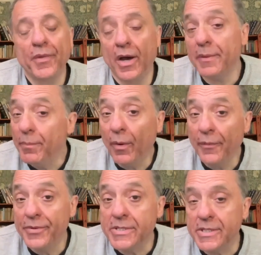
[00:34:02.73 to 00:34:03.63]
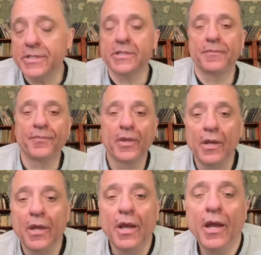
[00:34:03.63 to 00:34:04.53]
hypothesis.
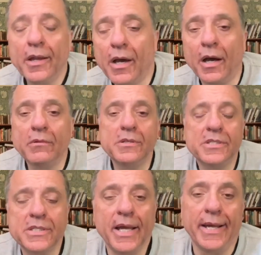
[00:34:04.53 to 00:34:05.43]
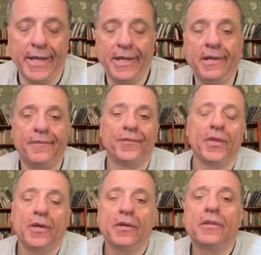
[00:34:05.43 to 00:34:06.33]
And I would say
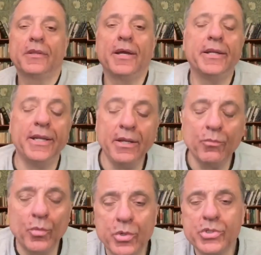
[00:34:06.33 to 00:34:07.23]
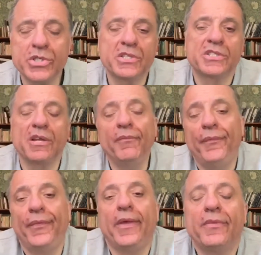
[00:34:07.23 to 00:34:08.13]
that it was
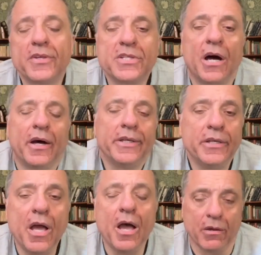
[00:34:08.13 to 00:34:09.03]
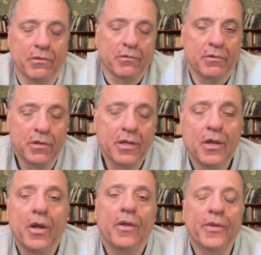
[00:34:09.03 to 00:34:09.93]
something that I know
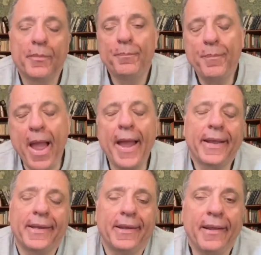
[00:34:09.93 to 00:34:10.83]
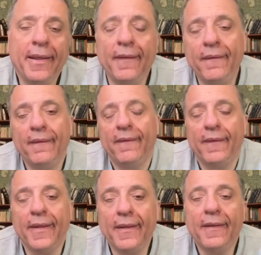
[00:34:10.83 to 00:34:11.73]
that back in
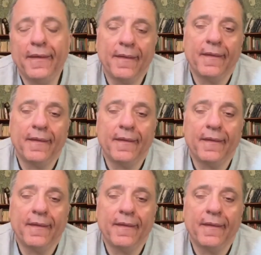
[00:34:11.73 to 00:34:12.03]
the